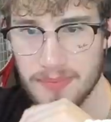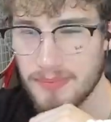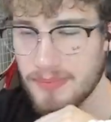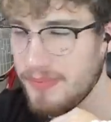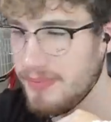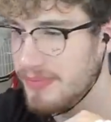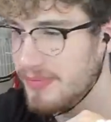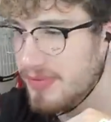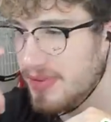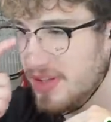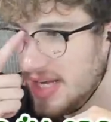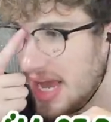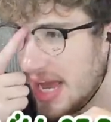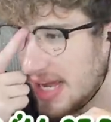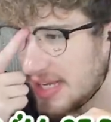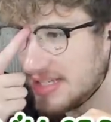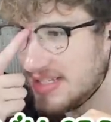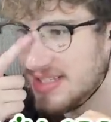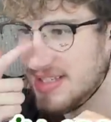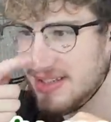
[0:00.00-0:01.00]
Yes, and
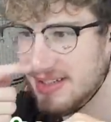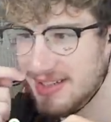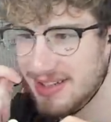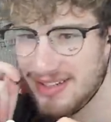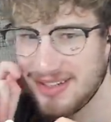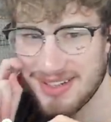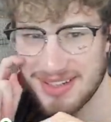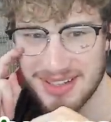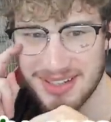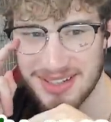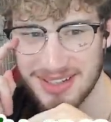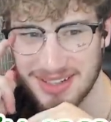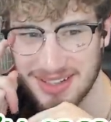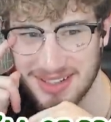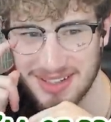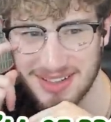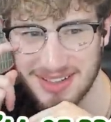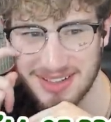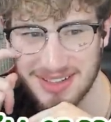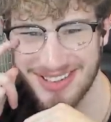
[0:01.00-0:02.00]
yes. I'll be prank
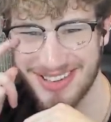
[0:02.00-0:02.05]
calling you.